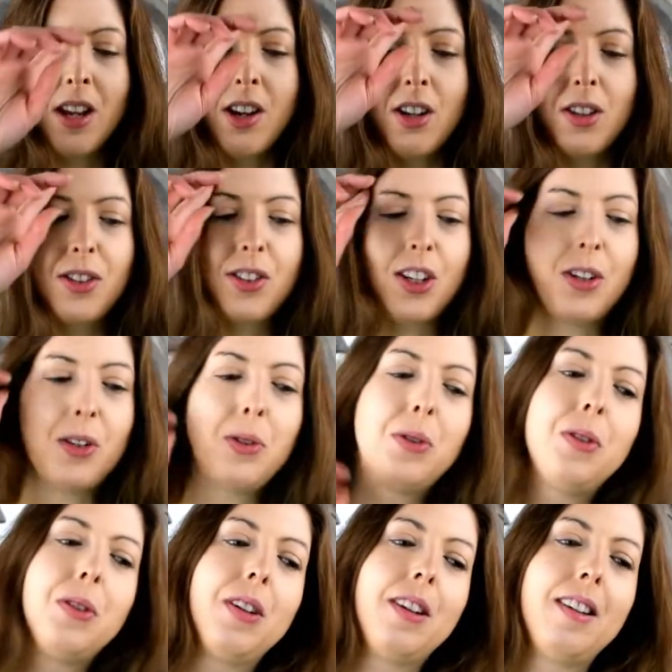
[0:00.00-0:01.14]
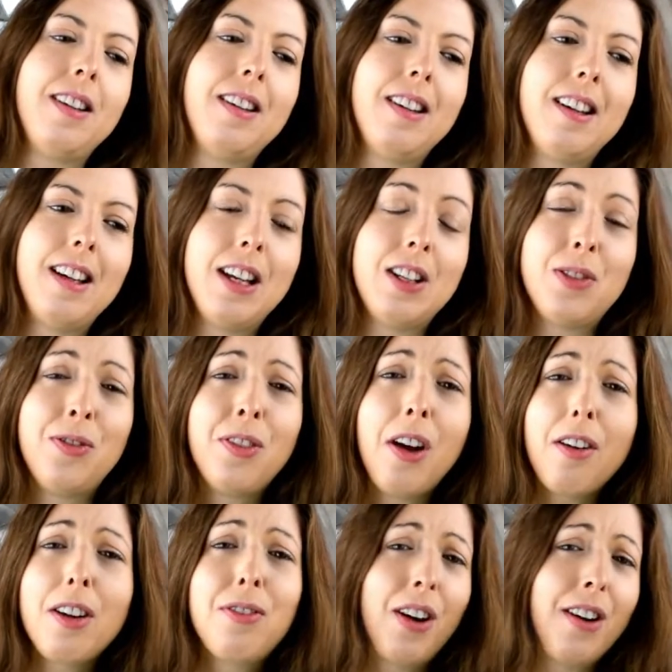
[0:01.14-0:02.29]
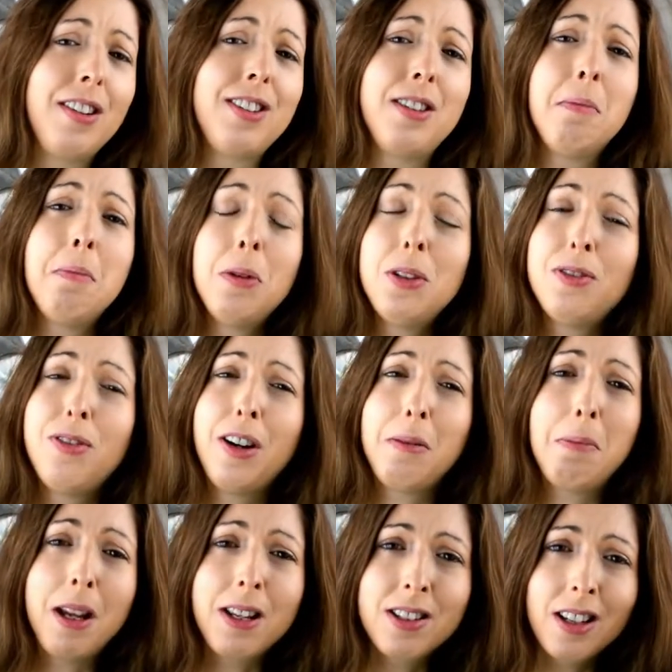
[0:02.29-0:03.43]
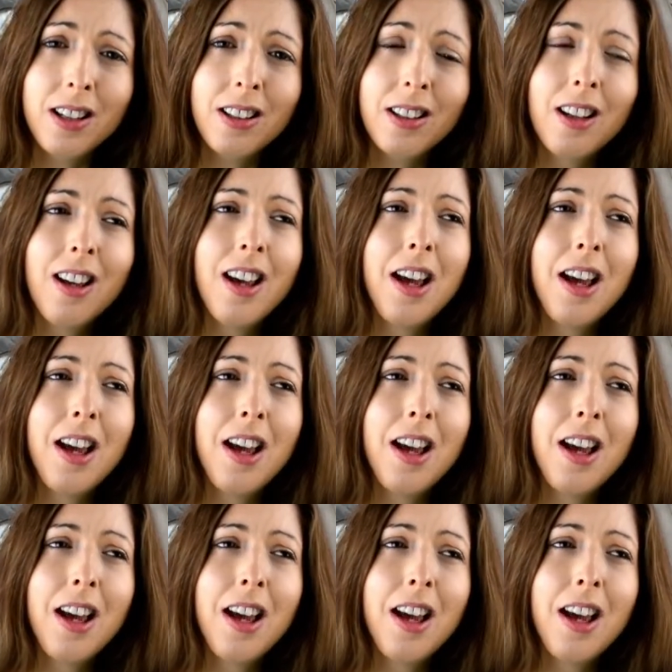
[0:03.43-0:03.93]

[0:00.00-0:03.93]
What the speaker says: So it's very, very simple, it's very basic,